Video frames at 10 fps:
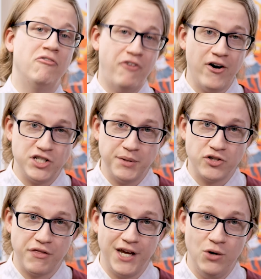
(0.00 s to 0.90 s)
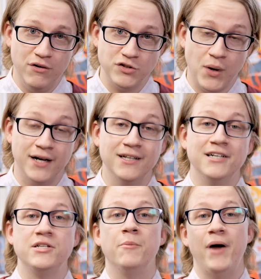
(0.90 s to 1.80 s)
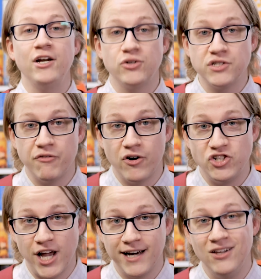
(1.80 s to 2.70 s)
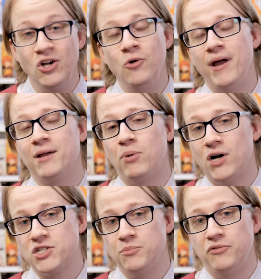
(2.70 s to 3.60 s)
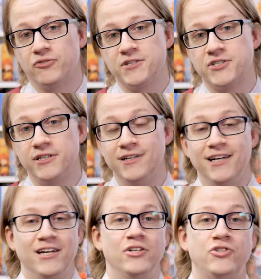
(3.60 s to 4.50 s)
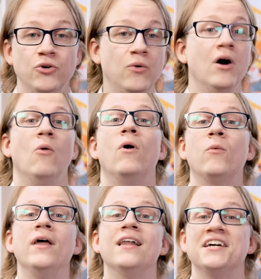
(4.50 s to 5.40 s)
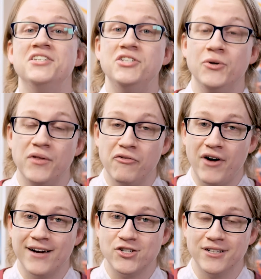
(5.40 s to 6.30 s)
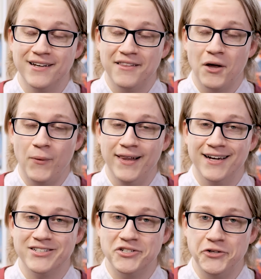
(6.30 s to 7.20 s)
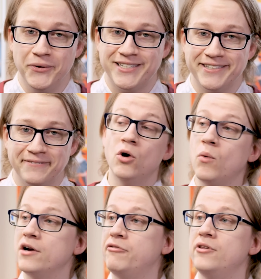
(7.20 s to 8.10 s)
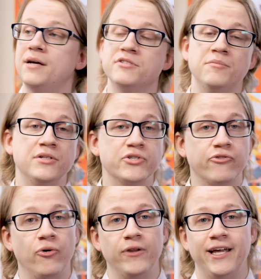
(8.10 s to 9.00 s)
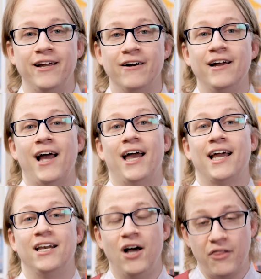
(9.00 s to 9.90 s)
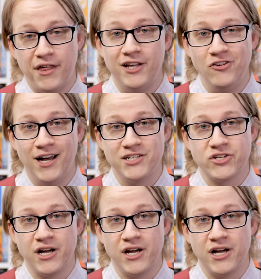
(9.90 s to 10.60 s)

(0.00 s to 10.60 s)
a very special thank you as well to the patrons of our channel who make it possible for us to do what we like to do in the fashion that we like to do it. Your wonderful names have been scrolling here. I cannot thank you guys